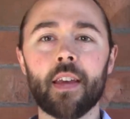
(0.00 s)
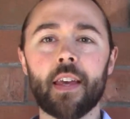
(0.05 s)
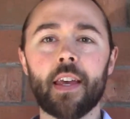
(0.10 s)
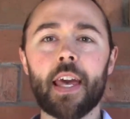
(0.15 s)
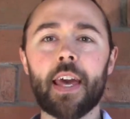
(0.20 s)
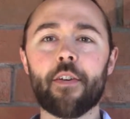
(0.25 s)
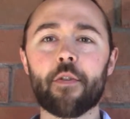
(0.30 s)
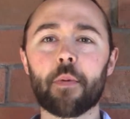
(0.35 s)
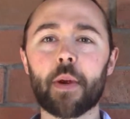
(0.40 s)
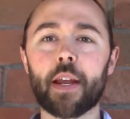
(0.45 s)

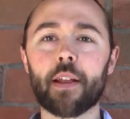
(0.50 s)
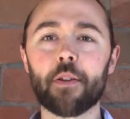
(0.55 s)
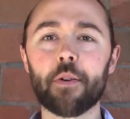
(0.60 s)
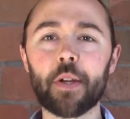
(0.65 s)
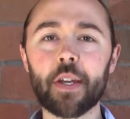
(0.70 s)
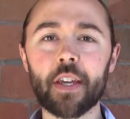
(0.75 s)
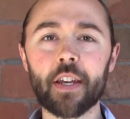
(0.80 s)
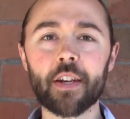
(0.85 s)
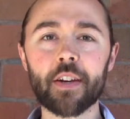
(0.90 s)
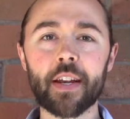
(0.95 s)
Hey everybody,
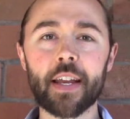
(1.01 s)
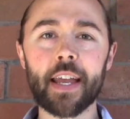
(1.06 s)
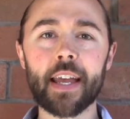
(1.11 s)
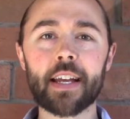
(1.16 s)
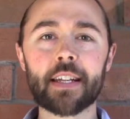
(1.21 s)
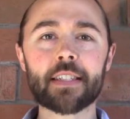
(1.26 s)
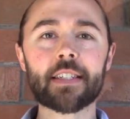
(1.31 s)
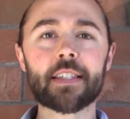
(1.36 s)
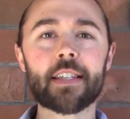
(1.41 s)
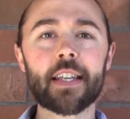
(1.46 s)
Luke here,
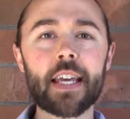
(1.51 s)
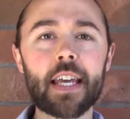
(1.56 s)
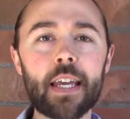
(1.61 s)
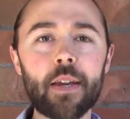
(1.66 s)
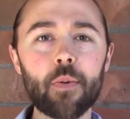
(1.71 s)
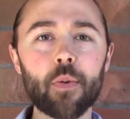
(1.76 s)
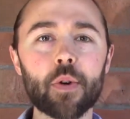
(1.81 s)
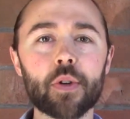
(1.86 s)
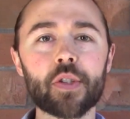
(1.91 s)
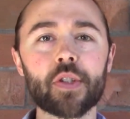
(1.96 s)
and
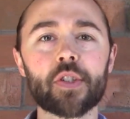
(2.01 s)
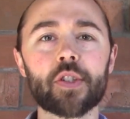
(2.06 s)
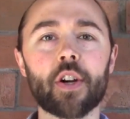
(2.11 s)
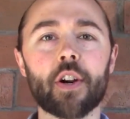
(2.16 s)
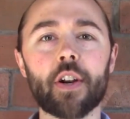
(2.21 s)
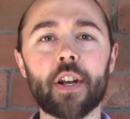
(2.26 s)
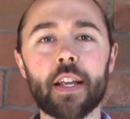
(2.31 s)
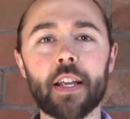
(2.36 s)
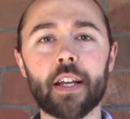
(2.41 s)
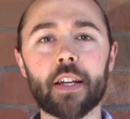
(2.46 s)
today we're
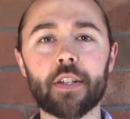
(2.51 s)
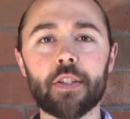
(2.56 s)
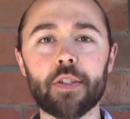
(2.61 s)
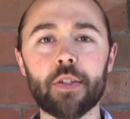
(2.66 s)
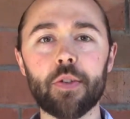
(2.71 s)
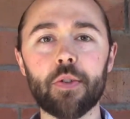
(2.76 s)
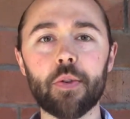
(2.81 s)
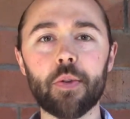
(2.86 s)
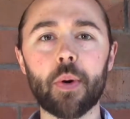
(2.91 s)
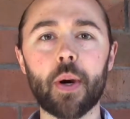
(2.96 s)
starting a
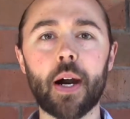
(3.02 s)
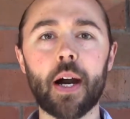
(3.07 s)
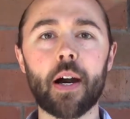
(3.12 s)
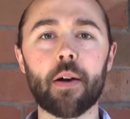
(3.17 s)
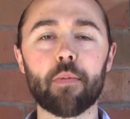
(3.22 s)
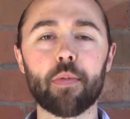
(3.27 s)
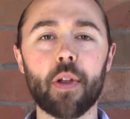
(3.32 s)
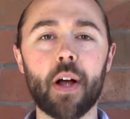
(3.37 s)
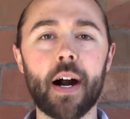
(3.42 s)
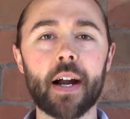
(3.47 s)
new
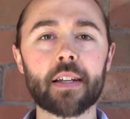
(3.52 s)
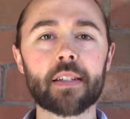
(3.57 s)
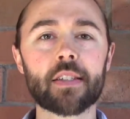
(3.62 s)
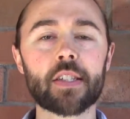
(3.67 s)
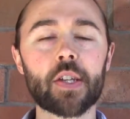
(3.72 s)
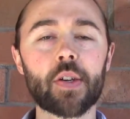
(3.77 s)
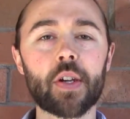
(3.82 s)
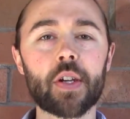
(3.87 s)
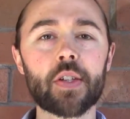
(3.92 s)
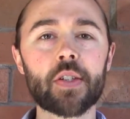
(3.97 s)
blog
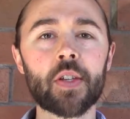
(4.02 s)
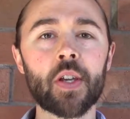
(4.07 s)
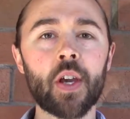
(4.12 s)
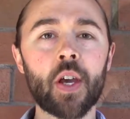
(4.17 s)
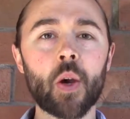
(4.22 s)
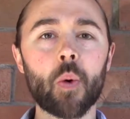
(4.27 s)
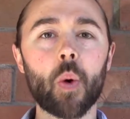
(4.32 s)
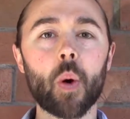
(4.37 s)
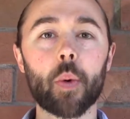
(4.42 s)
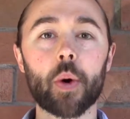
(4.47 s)
series
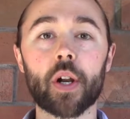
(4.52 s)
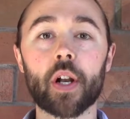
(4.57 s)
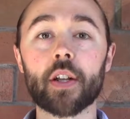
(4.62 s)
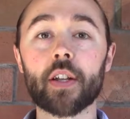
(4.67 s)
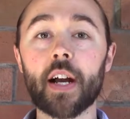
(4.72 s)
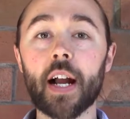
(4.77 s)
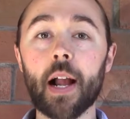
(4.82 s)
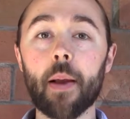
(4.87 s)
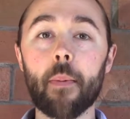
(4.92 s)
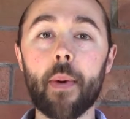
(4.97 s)
where we're going to
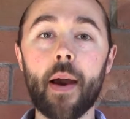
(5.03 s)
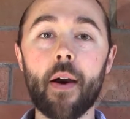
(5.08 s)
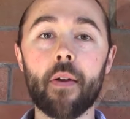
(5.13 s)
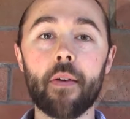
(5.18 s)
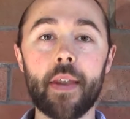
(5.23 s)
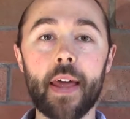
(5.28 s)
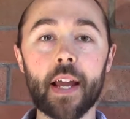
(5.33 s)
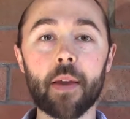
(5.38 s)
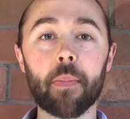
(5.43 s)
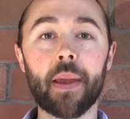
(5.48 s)
talk about
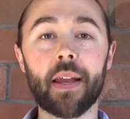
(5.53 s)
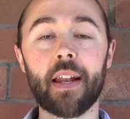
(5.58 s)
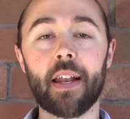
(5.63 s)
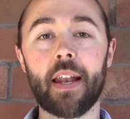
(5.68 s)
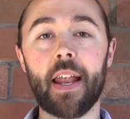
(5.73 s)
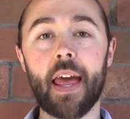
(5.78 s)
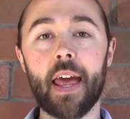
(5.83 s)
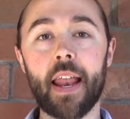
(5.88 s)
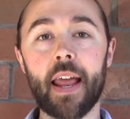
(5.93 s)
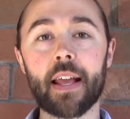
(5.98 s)
neck pain
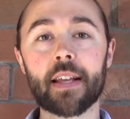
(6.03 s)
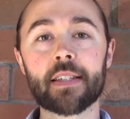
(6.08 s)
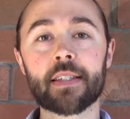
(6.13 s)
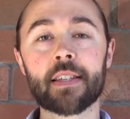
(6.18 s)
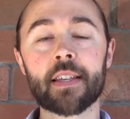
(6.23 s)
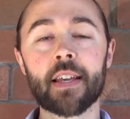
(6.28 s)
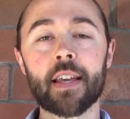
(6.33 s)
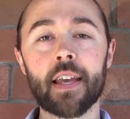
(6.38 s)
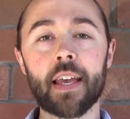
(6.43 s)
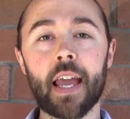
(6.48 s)
and
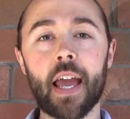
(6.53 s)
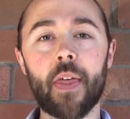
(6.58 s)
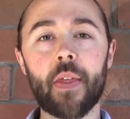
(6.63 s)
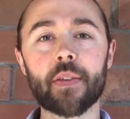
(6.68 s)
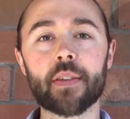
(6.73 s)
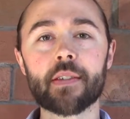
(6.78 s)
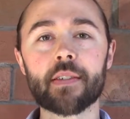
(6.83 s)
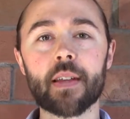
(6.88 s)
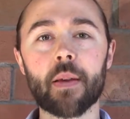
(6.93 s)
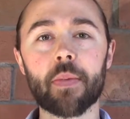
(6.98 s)
headaches. And this
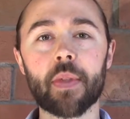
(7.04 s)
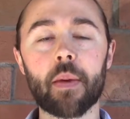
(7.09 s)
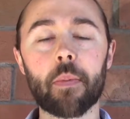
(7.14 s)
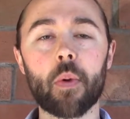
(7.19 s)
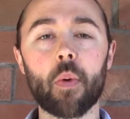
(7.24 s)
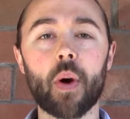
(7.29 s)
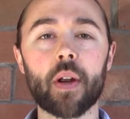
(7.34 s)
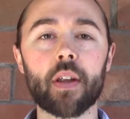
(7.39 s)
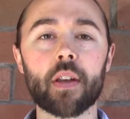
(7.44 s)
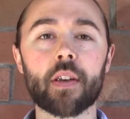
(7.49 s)
is something I've
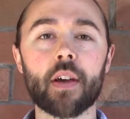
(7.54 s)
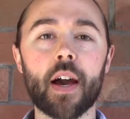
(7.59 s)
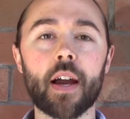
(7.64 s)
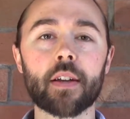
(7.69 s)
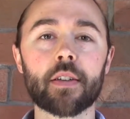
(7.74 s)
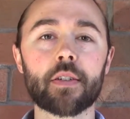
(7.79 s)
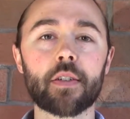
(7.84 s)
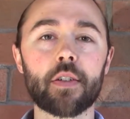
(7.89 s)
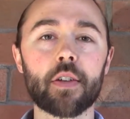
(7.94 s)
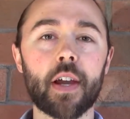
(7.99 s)
been wanting to
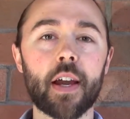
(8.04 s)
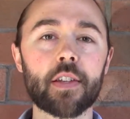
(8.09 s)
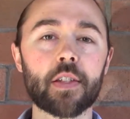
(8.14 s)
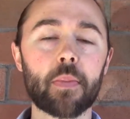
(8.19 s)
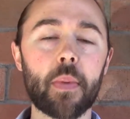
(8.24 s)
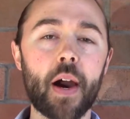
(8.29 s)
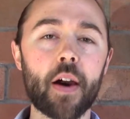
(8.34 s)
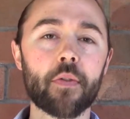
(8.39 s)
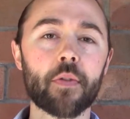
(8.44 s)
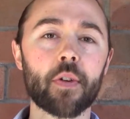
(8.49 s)
talk to you guys
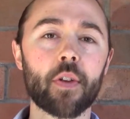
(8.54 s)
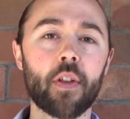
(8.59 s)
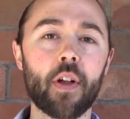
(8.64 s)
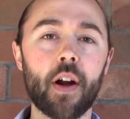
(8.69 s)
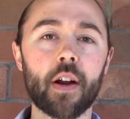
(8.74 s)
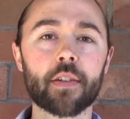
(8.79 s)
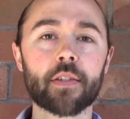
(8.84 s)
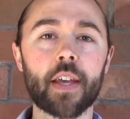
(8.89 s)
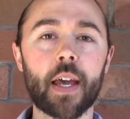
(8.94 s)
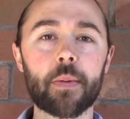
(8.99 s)
about for a
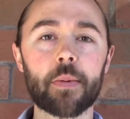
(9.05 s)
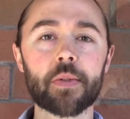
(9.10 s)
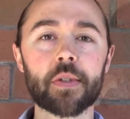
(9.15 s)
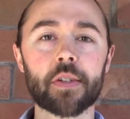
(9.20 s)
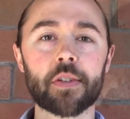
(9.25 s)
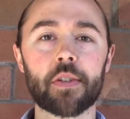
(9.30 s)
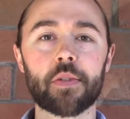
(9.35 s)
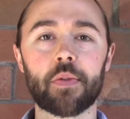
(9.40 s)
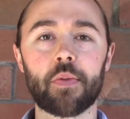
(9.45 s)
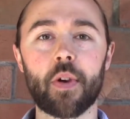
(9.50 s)
long time just
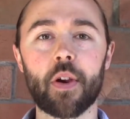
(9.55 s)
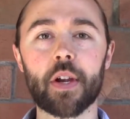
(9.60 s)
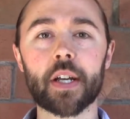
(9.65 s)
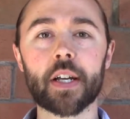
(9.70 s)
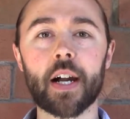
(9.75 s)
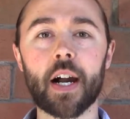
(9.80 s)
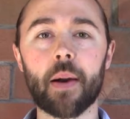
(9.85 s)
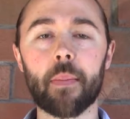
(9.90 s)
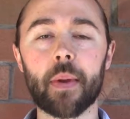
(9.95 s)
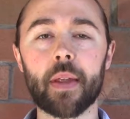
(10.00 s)
because it's very
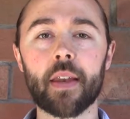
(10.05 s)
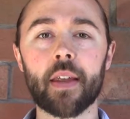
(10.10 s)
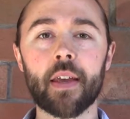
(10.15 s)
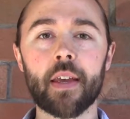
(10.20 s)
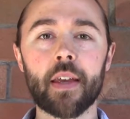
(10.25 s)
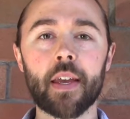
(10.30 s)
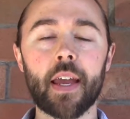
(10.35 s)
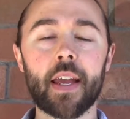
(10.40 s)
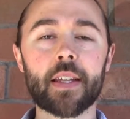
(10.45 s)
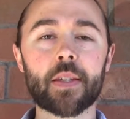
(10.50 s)
common.
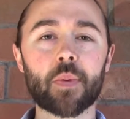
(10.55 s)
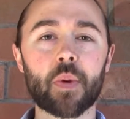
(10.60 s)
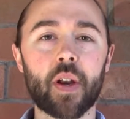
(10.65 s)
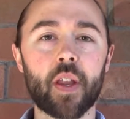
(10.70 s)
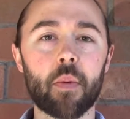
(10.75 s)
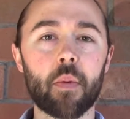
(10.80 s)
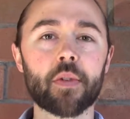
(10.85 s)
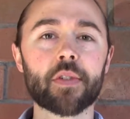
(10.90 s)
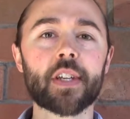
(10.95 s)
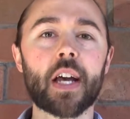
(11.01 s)
It's one of
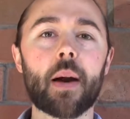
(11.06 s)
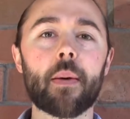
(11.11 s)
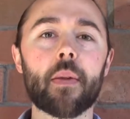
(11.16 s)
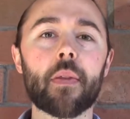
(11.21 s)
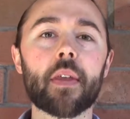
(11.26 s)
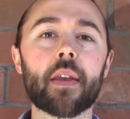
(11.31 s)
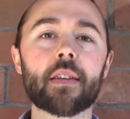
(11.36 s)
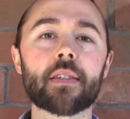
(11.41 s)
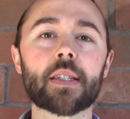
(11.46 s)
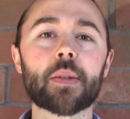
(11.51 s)
the most common
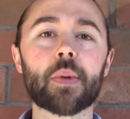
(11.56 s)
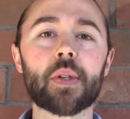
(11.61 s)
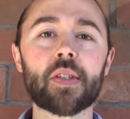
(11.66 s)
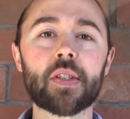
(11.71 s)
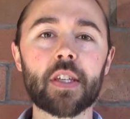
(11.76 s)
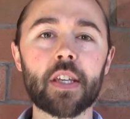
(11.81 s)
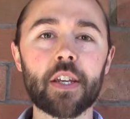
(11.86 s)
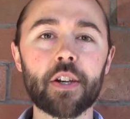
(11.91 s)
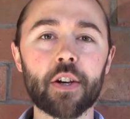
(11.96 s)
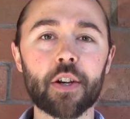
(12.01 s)
things that we
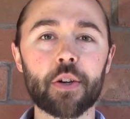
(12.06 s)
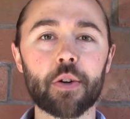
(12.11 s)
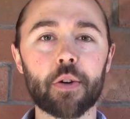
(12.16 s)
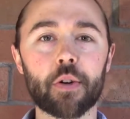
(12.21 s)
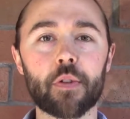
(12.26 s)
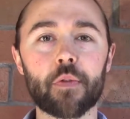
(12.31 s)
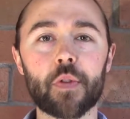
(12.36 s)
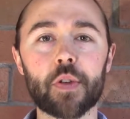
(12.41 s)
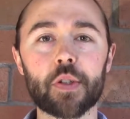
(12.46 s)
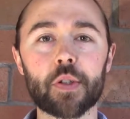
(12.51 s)
see here at
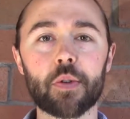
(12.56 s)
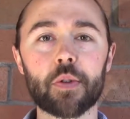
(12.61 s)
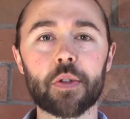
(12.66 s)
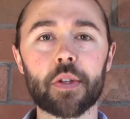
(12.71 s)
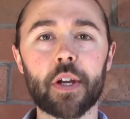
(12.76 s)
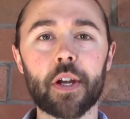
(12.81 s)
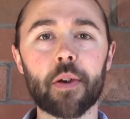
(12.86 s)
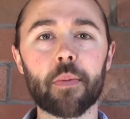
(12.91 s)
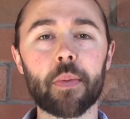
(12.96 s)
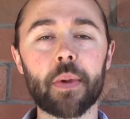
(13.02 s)
Gordon Physical
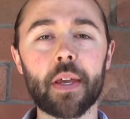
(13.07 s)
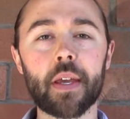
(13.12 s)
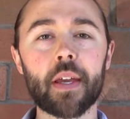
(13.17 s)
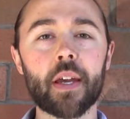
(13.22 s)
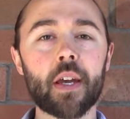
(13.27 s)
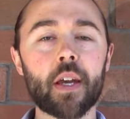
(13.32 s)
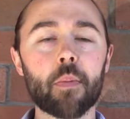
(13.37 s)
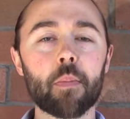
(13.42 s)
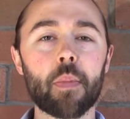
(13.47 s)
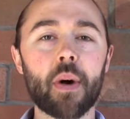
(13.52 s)
Therapy
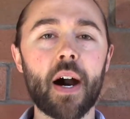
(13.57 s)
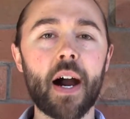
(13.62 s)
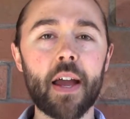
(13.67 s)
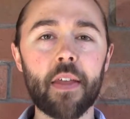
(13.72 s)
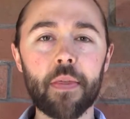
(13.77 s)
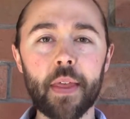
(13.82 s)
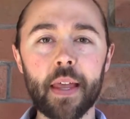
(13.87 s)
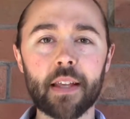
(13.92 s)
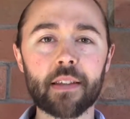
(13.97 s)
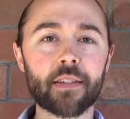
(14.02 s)

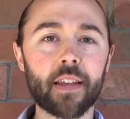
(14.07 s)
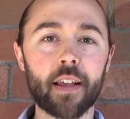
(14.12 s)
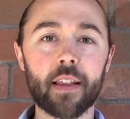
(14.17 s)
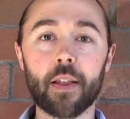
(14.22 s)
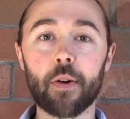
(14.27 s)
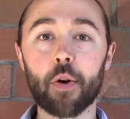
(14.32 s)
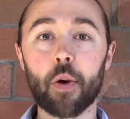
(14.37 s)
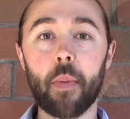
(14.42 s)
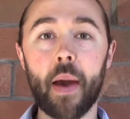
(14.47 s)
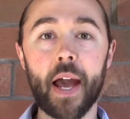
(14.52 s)
behind things like
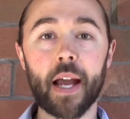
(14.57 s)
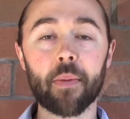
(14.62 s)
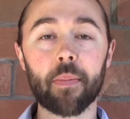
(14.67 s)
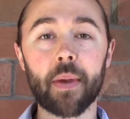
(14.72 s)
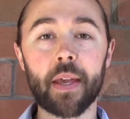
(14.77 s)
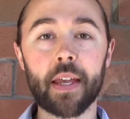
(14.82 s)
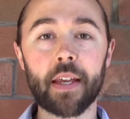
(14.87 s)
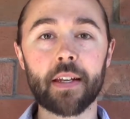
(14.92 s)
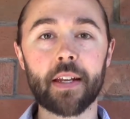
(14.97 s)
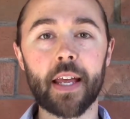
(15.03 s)
lower back
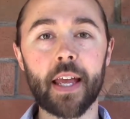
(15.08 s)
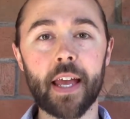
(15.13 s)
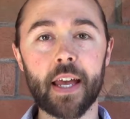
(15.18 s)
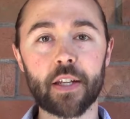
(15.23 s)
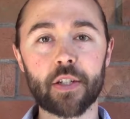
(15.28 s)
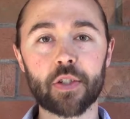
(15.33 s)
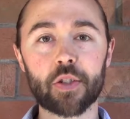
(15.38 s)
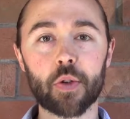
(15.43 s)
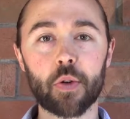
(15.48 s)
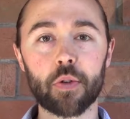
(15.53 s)
pain
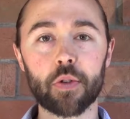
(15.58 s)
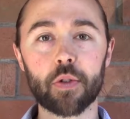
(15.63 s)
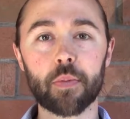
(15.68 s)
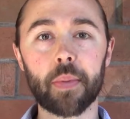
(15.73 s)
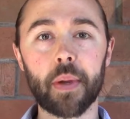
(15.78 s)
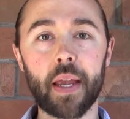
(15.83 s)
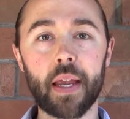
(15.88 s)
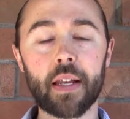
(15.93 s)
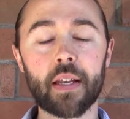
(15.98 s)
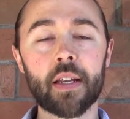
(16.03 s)
and shoulder
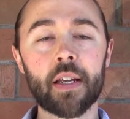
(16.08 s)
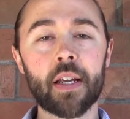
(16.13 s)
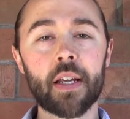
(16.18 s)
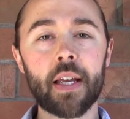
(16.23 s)
pain.